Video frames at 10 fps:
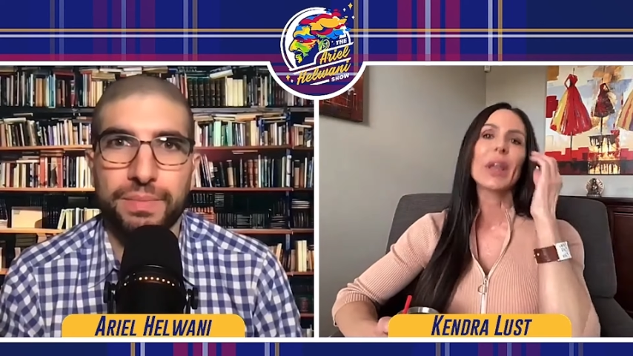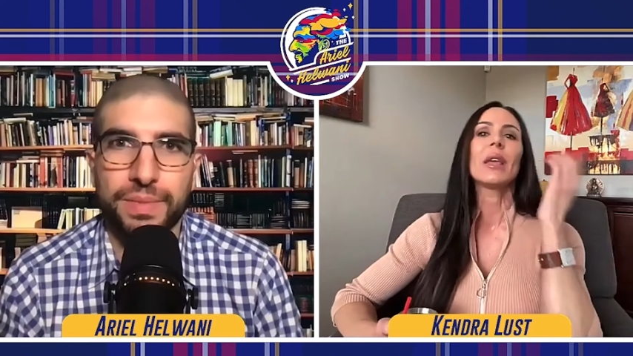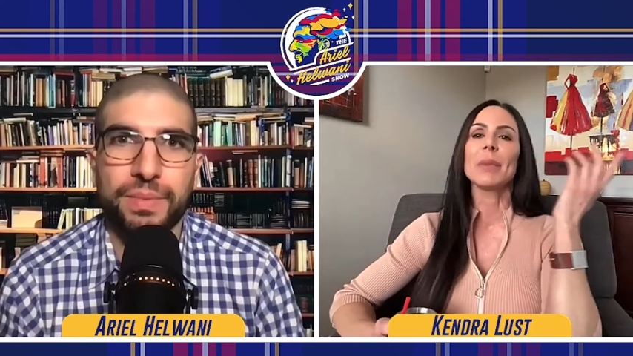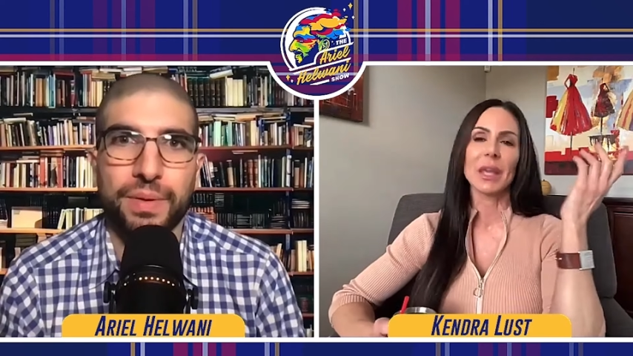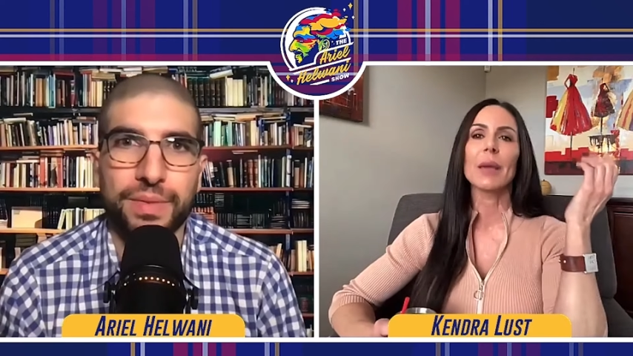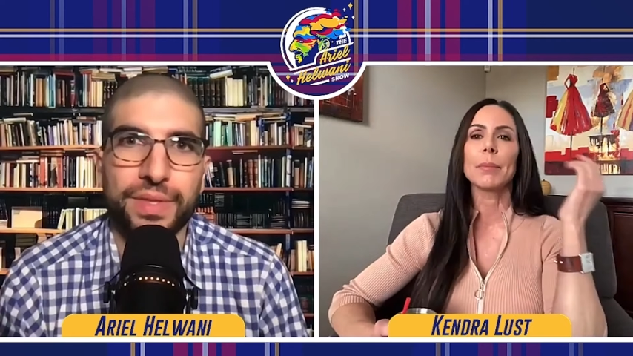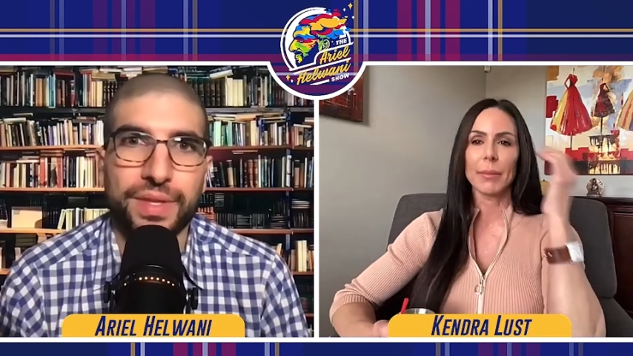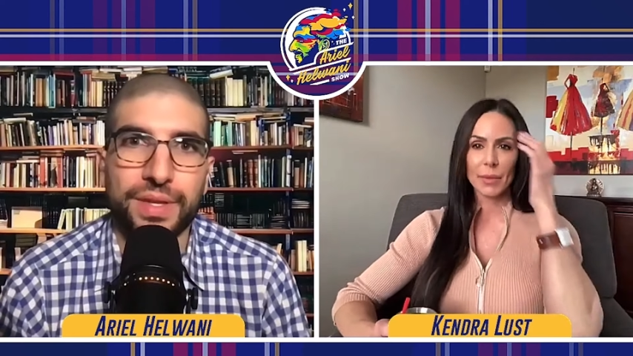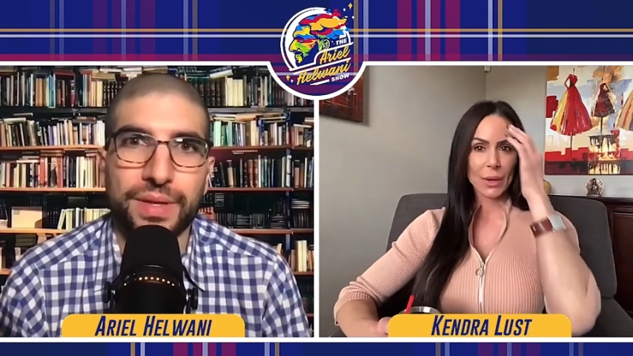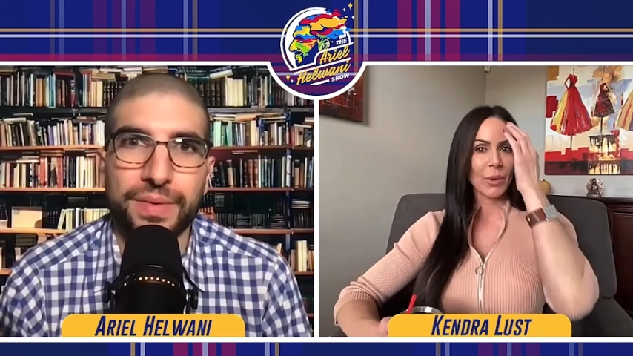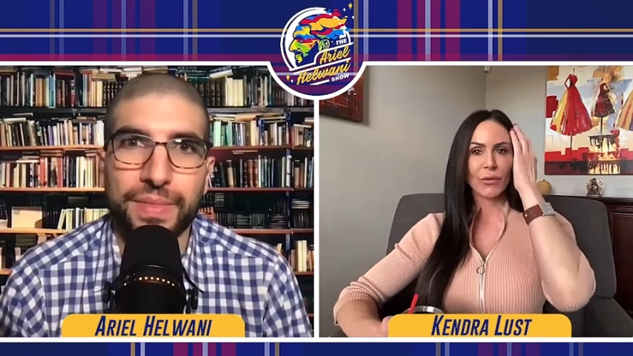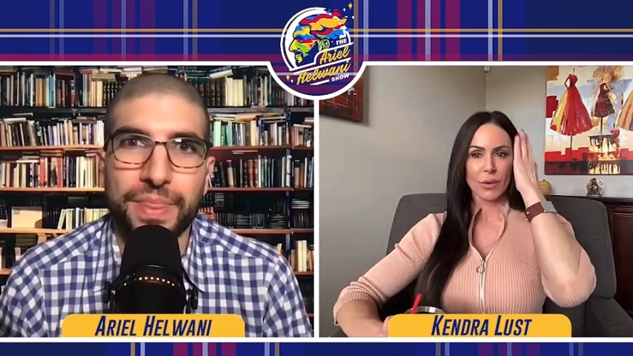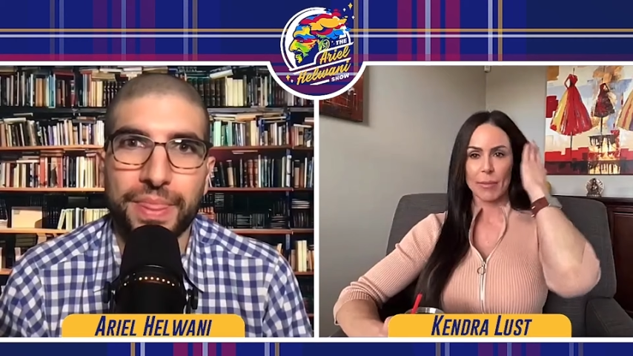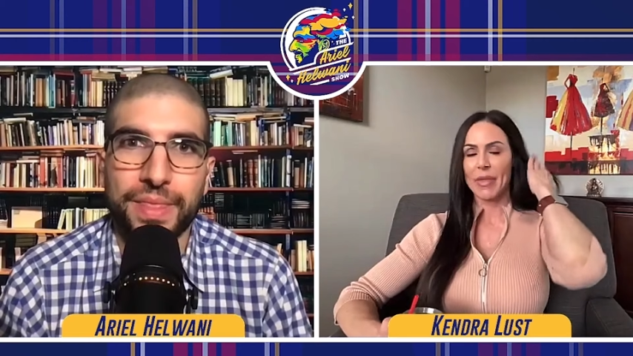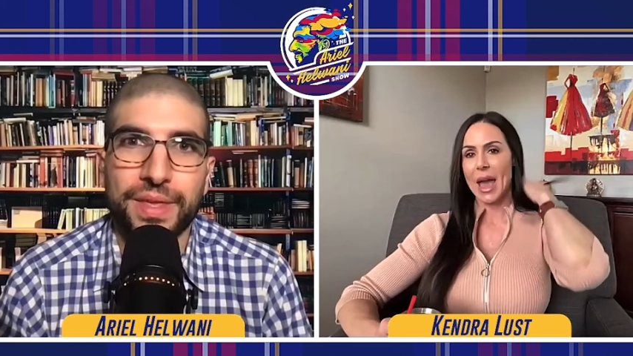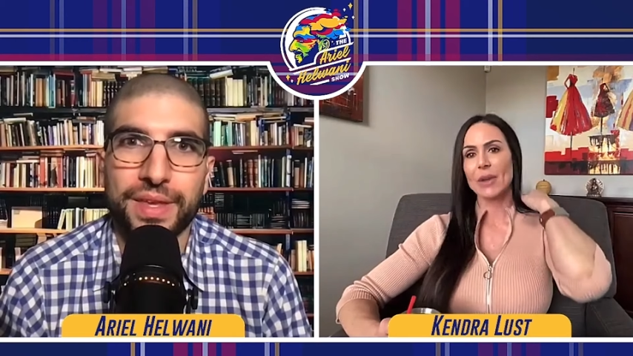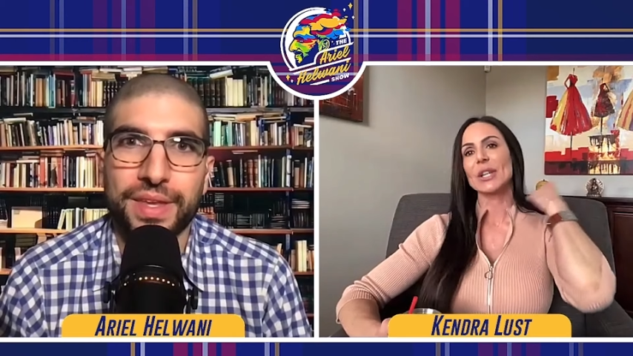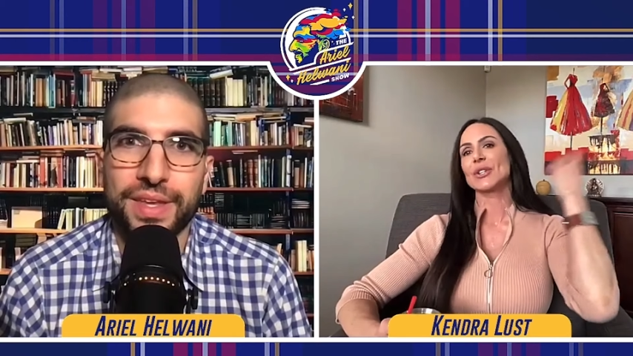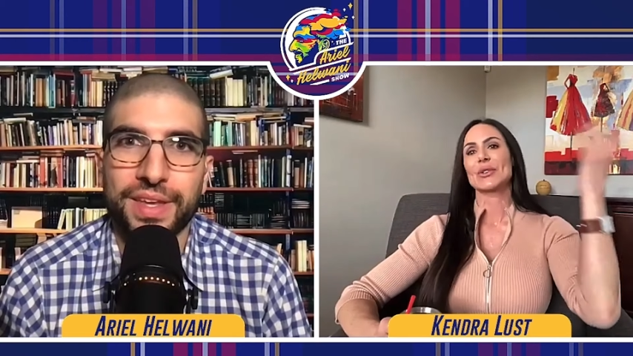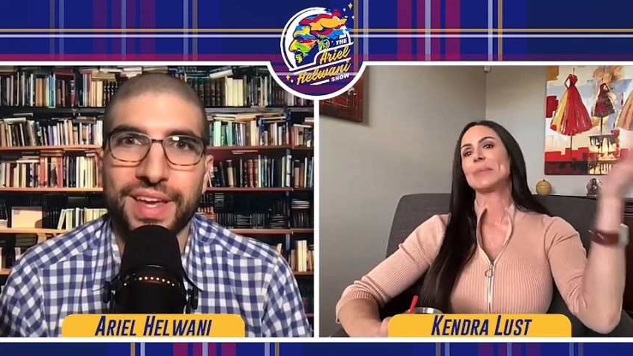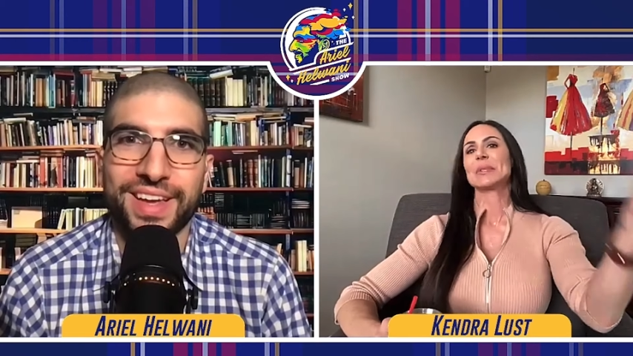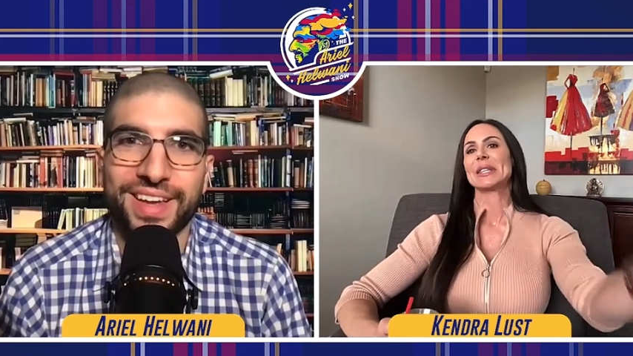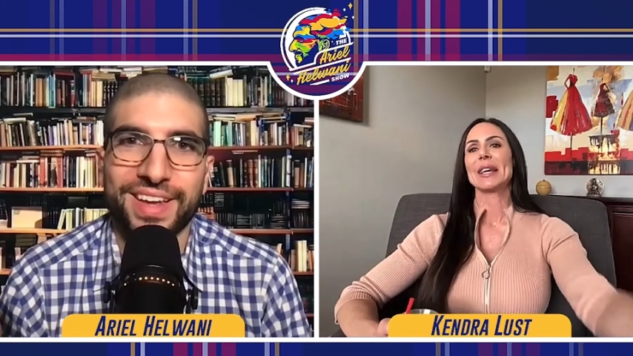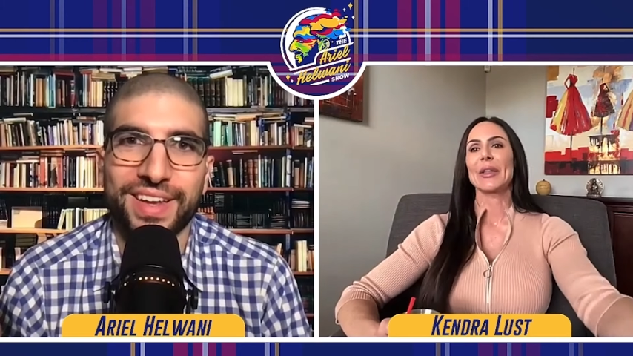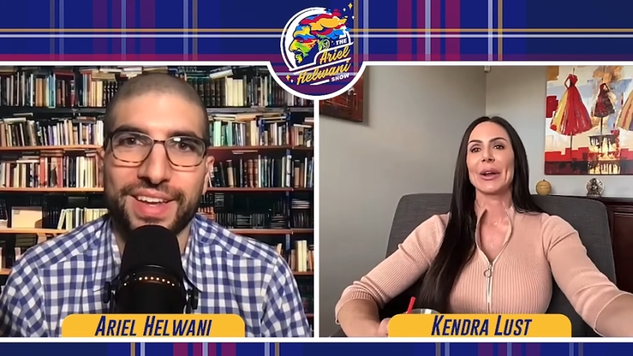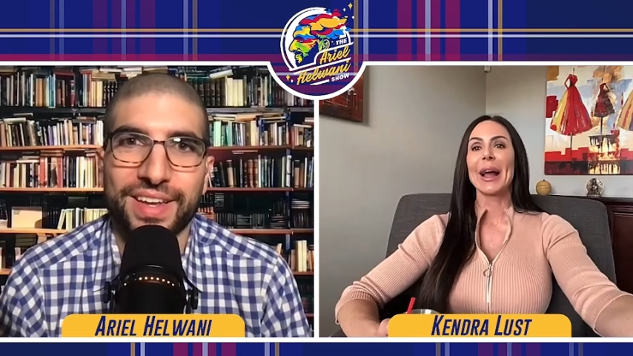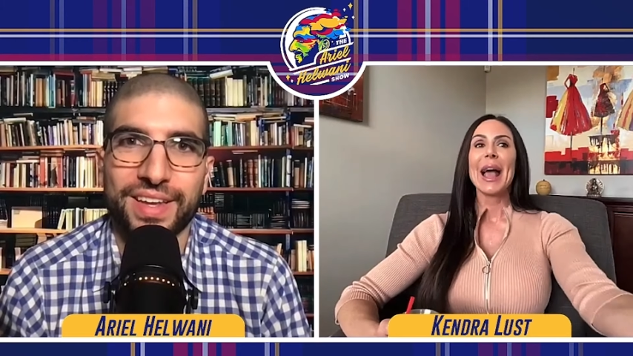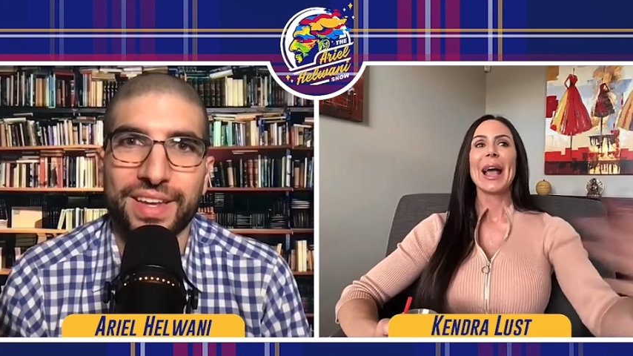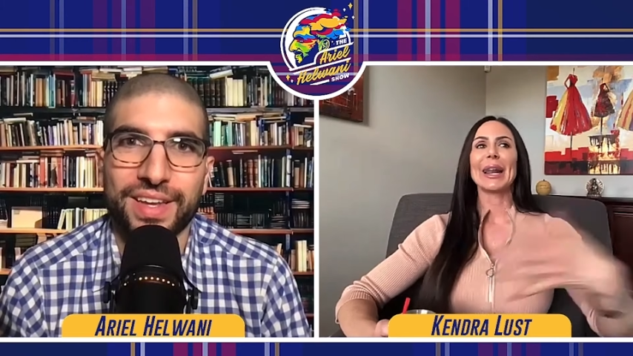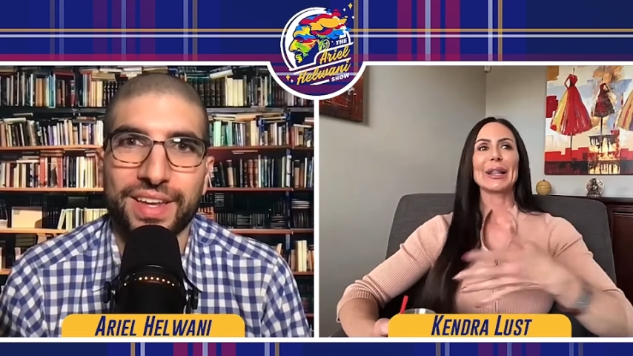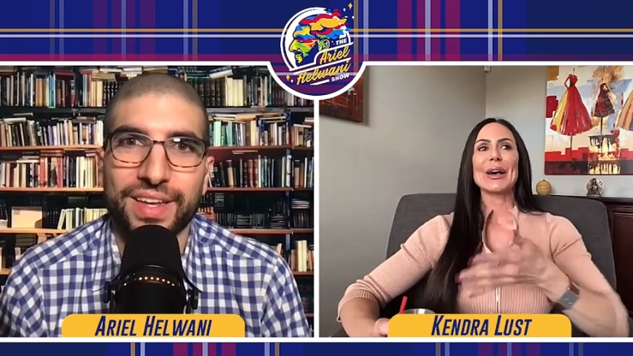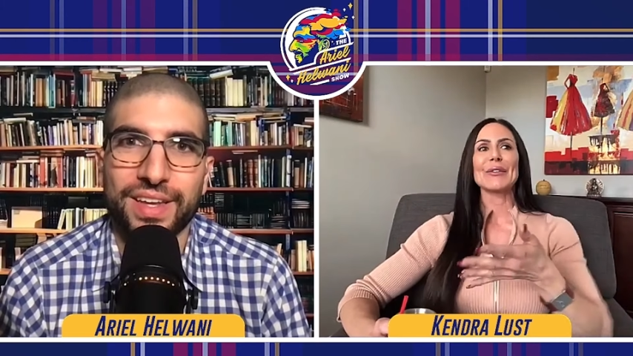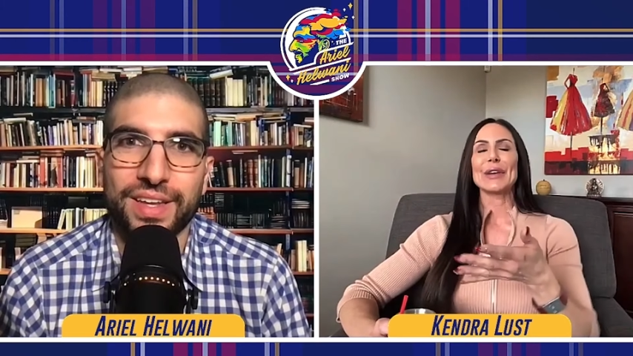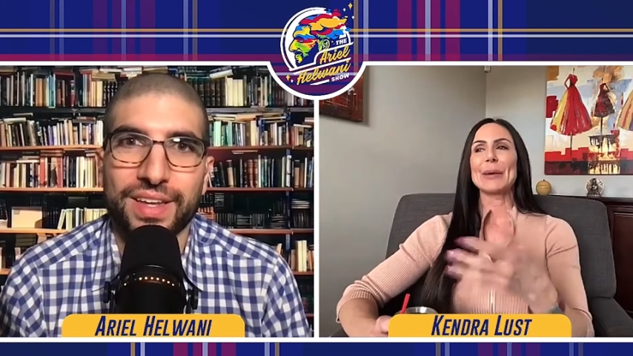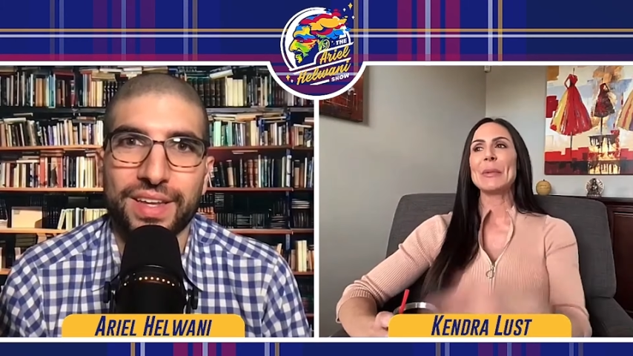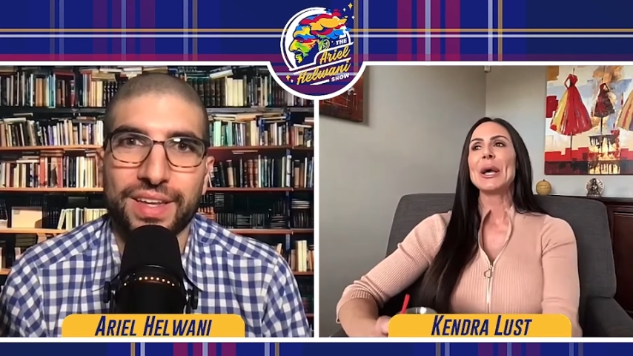Speaker 1: Okay. He became, he went from that extreme to the other. And I love him,